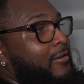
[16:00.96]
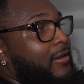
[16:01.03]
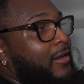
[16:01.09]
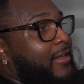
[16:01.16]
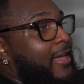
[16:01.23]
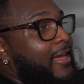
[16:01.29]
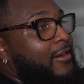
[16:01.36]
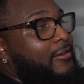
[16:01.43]
You know, I
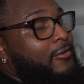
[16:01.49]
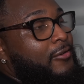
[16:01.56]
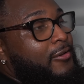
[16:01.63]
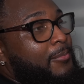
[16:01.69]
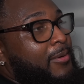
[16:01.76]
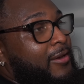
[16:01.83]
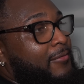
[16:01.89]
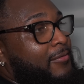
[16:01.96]
gave the dude the
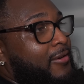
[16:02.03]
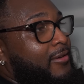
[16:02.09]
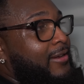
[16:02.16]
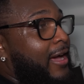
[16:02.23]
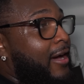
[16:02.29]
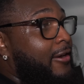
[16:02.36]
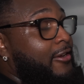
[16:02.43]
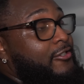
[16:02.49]
benefit of the
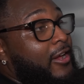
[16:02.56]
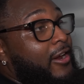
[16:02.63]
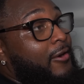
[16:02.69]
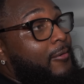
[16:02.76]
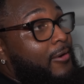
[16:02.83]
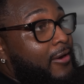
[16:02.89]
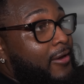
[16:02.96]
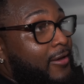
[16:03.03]
doubt. He tried to
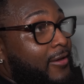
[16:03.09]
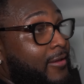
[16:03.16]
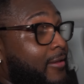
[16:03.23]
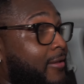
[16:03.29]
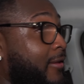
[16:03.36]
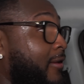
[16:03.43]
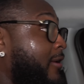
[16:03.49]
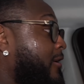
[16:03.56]
run.
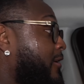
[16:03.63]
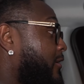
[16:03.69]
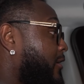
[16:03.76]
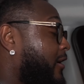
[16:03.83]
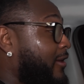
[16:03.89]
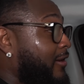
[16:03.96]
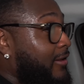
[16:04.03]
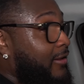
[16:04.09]

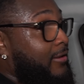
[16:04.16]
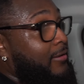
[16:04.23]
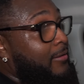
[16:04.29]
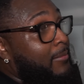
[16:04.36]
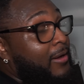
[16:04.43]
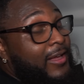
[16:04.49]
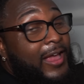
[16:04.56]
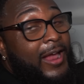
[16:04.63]
Luckily,
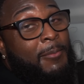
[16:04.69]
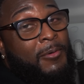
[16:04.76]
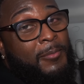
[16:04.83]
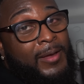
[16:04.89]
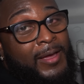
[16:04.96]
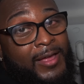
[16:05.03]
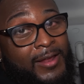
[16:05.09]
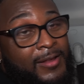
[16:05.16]
my
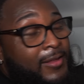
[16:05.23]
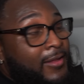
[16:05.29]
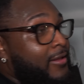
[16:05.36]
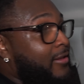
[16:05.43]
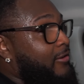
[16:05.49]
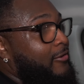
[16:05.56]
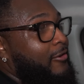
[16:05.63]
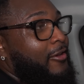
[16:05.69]
cameraman,
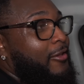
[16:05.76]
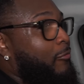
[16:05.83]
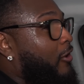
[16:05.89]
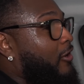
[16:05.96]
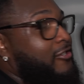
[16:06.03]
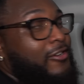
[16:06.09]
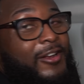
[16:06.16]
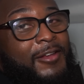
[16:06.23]
you know, he
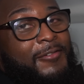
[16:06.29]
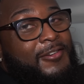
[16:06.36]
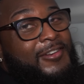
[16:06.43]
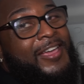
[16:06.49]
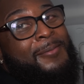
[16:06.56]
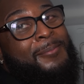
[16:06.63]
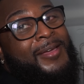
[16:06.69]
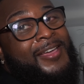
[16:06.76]
works out every
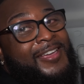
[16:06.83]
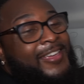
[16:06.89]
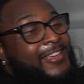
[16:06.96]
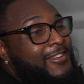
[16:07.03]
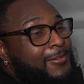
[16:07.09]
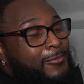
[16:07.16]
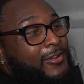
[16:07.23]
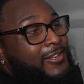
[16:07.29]
day, man.
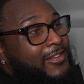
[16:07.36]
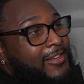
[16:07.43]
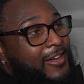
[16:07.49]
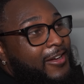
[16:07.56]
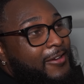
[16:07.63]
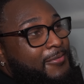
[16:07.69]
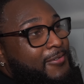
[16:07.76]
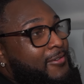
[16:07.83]
Hit them with the
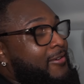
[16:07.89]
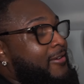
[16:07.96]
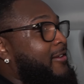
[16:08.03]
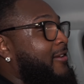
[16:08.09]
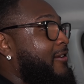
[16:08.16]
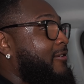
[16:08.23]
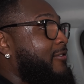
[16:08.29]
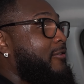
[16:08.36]
cuffs.
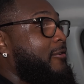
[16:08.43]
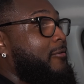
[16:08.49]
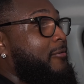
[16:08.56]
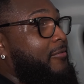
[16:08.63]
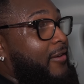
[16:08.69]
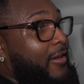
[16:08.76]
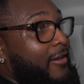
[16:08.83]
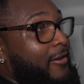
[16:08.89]
Dude
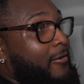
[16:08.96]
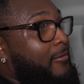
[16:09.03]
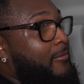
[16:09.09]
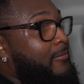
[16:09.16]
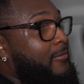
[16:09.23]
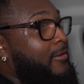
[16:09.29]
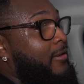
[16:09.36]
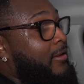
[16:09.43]
fell.
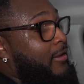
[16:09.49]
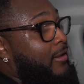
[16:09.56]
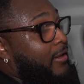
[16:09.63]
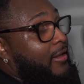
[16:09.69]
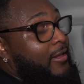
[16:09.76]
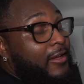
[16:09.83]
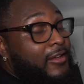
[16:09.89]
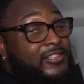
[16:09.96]

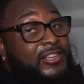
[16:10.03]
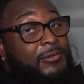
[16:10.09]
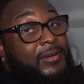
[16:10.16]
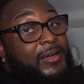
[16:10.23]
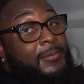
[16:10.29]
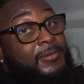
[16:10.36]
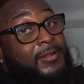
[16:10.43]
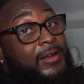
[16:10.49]
And y'all see what
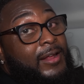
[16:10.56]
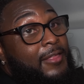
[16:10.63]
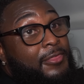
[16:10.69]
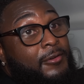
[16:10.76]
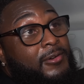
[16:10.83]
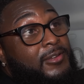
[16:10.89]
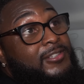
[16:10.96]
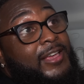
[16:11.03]
happened to that. I
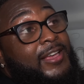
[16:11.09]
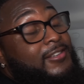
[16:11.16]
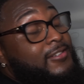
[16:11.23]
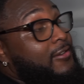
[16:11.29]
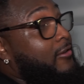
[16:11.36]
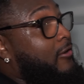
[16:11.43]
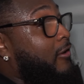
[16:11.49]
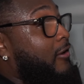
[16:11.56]
threw his ass
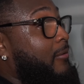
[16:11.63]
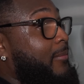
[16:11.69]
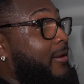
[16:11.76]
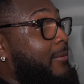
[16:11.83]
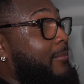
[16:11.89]
in the car, man.